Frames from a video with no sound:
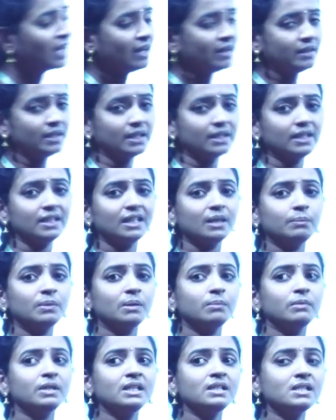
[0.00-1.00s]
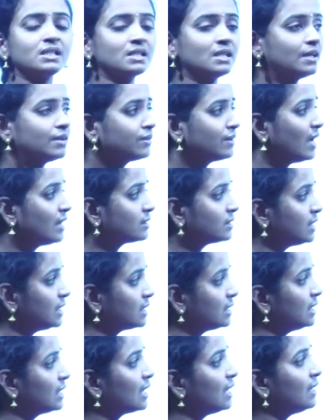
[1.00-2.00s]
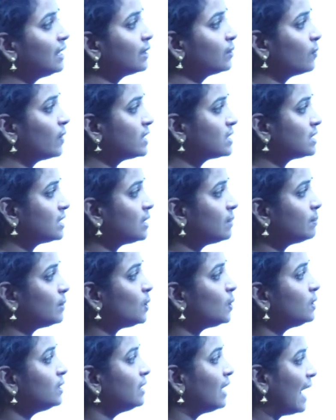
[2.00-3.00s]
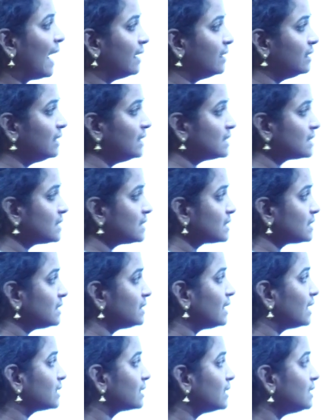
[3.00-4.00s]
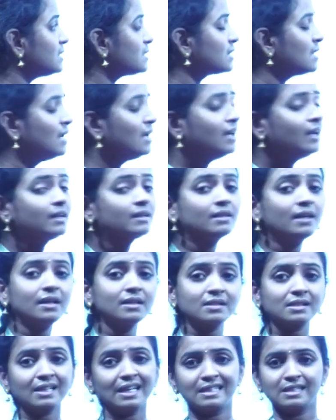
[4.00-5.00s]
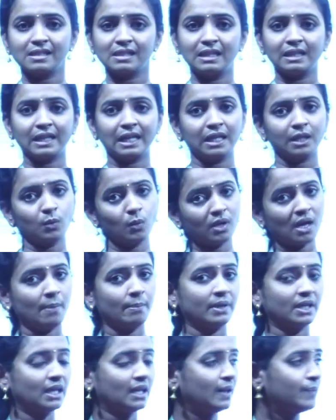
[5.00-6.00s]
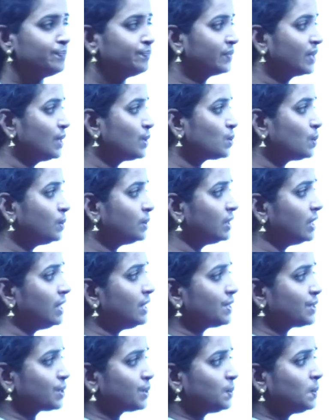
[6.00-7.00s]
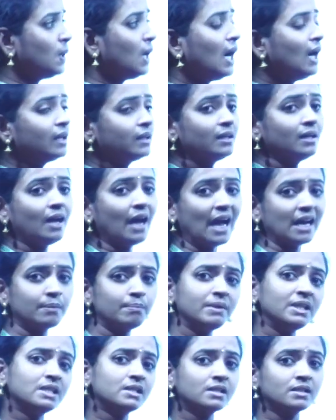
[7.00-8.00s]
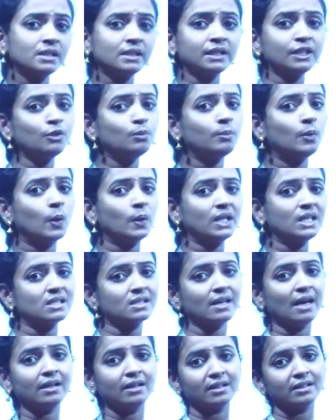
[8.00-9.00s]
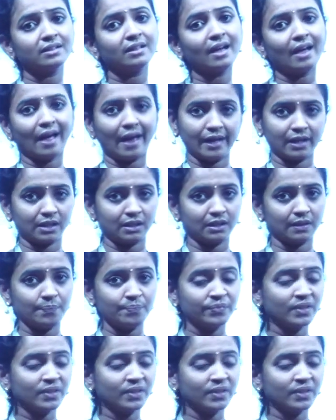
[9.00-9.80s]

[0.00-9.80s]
DTAB means Drug Technical Advisory Board and DCC, that is Drugs Consultative Committee. So these two are the administrative bodies under the Act.